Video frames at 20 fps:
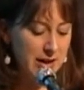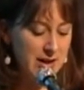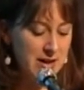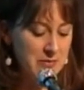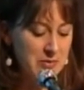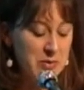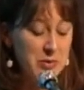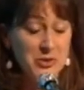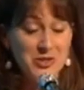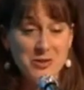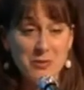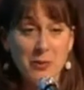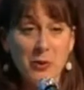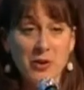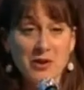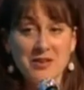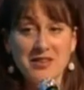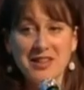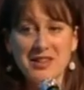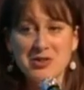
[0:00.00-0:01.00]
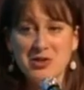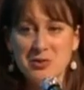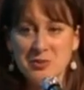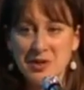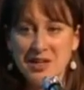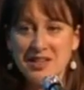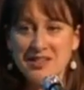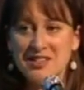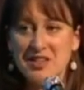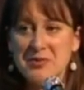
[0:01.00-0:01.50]
Um, the most important thing to
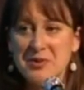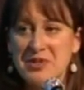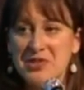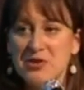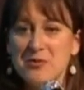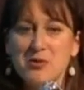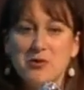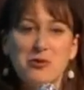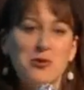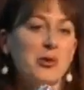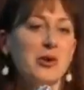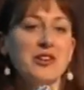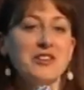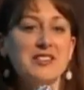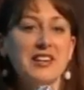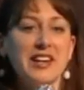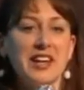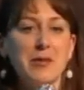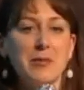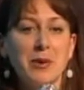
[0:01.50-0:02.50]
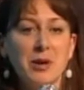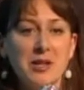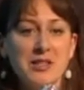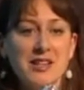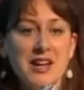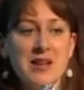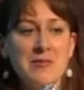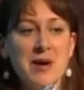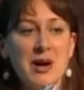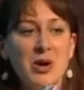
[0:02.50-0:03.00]
me, as I mentioned before, is I get
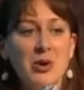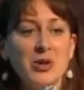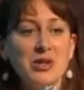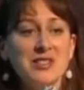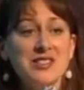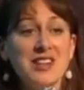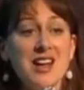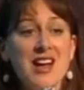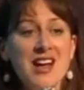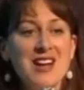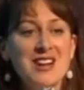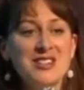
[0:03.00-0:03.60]
part-time hours,